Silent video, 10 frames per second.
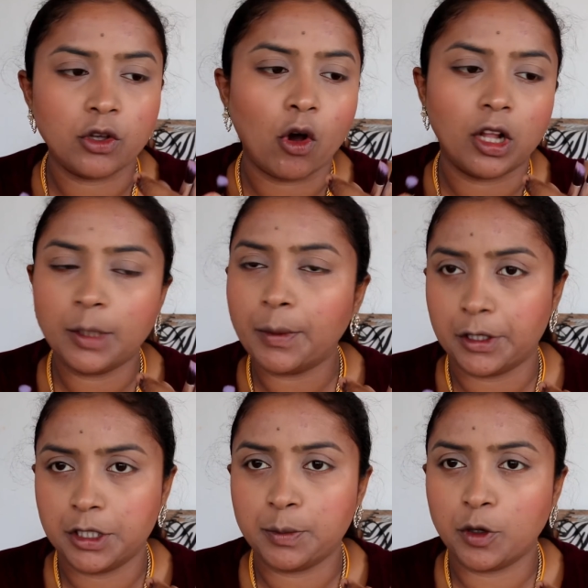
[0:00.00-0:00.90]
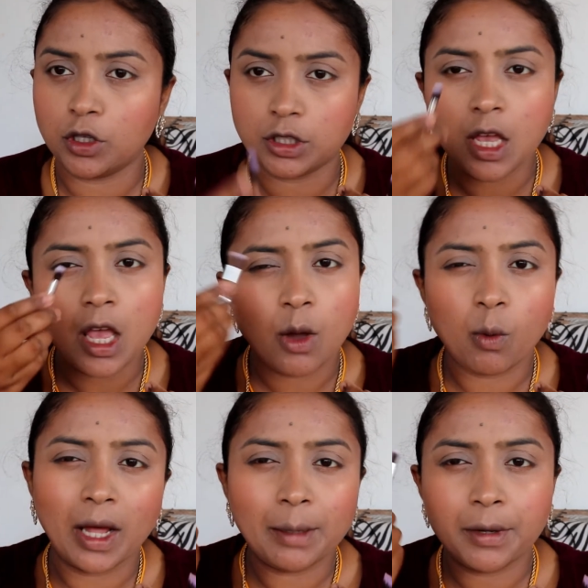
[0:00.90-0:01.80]
all the brushes because
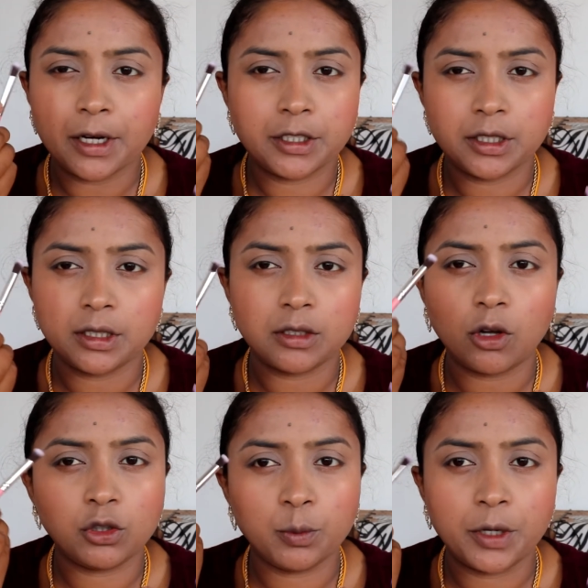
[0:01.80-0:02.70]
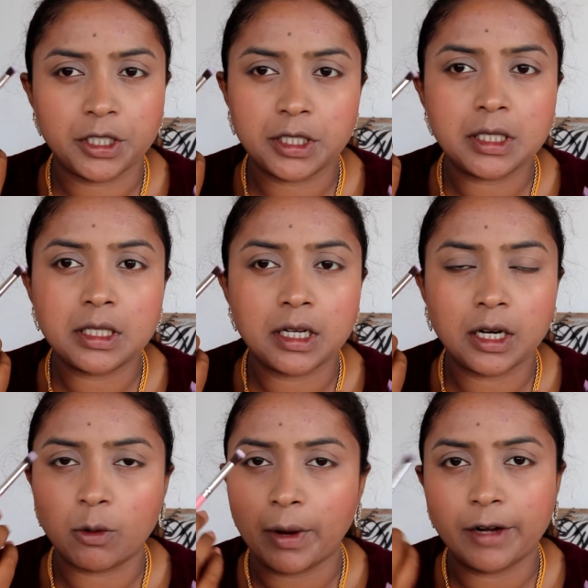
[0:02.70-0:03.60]
one brush or 2 brushes is
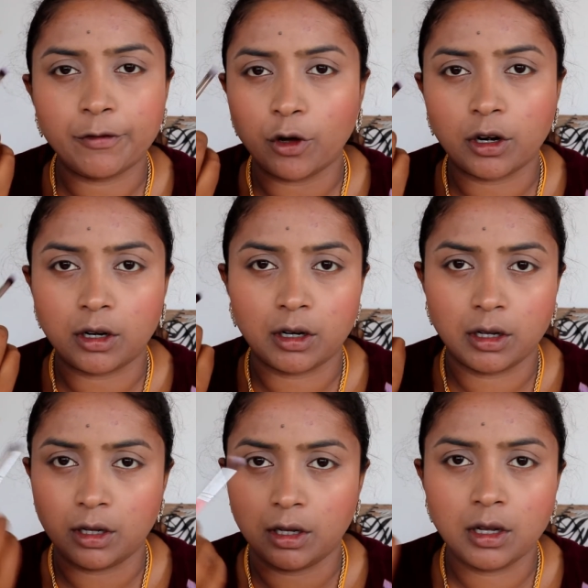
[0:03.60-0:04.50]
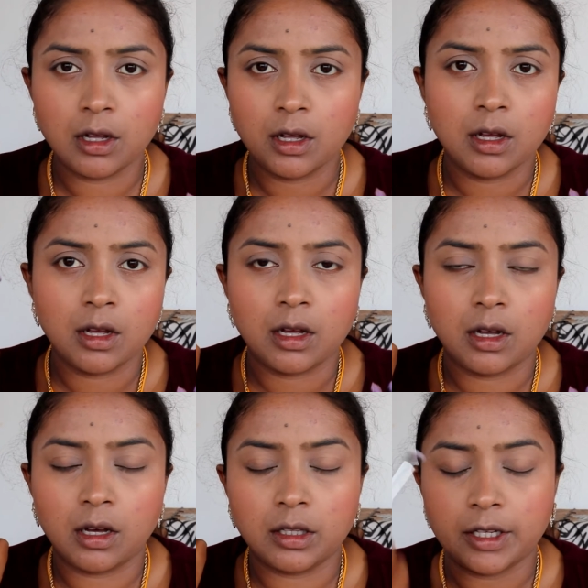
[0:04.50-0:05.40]
required for
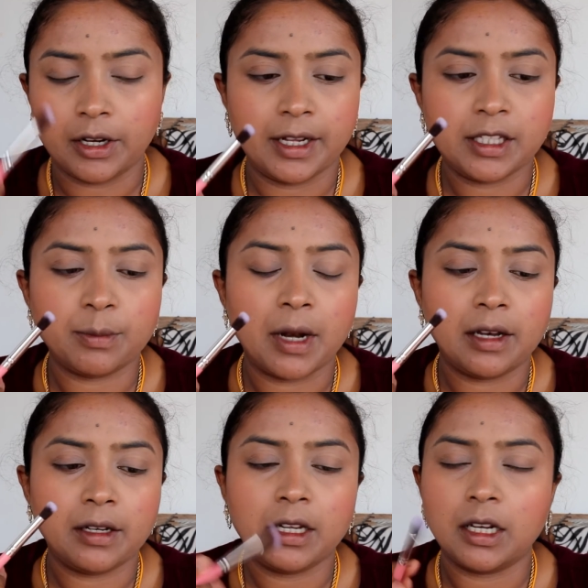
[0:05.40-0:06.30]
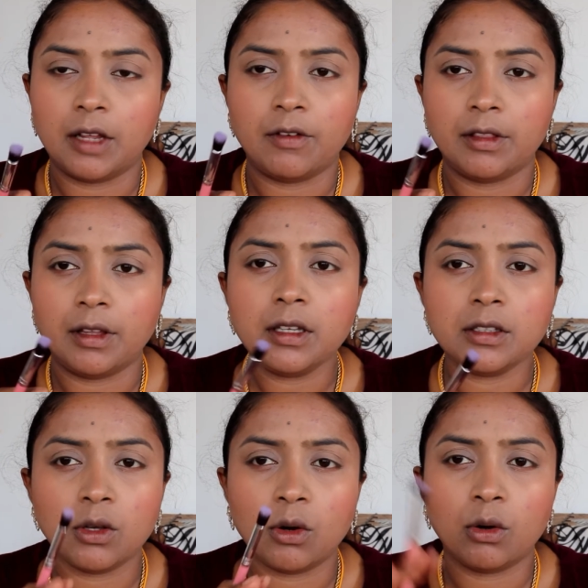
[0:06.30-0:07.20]
the crease blending and everything.
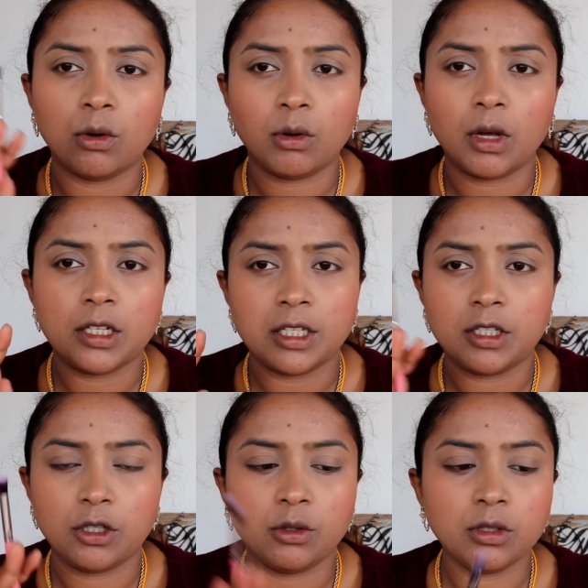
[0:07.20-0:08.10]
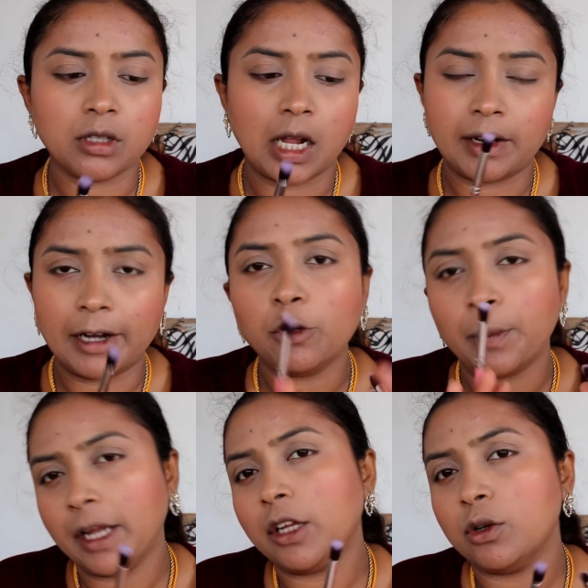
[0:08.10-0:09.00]
So I'll try to
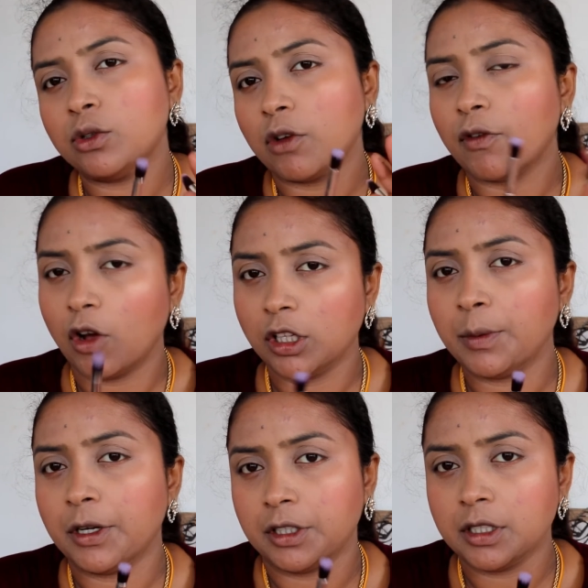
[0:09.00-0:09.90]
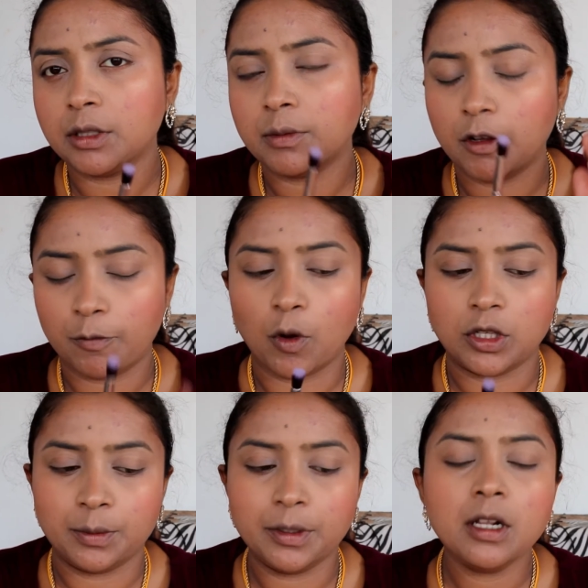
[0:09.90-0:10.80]
make use of all the brushes if possible.